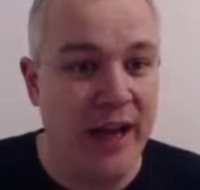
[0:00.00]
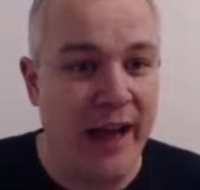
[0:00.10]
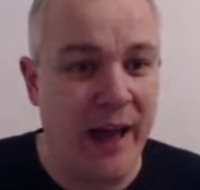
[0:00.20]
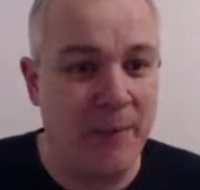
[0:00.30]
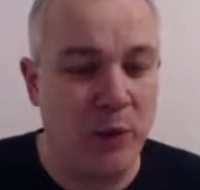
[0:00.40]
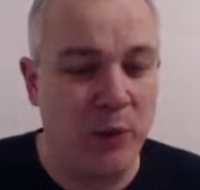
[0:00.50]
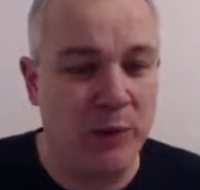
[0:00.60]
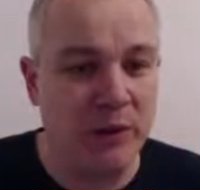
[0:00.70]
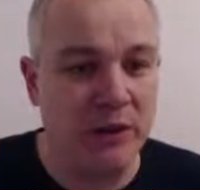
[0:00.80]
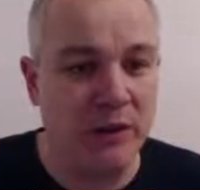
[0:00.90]
Um,
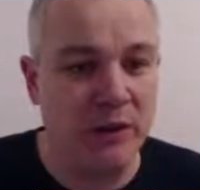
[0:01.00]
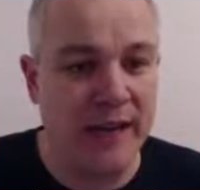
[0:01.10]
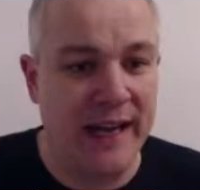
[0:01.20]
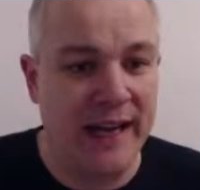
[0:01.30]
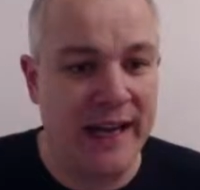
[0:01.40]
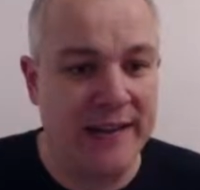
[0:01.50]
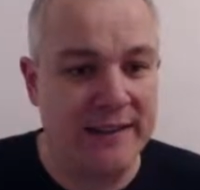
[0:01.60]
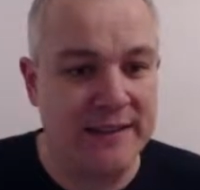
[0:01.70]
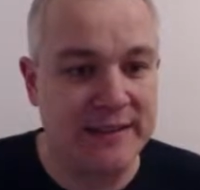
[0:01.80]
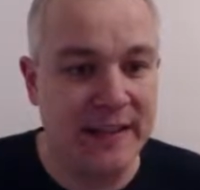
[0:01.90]
we will look
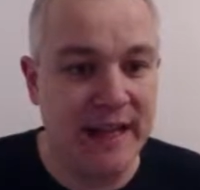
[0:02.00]
at,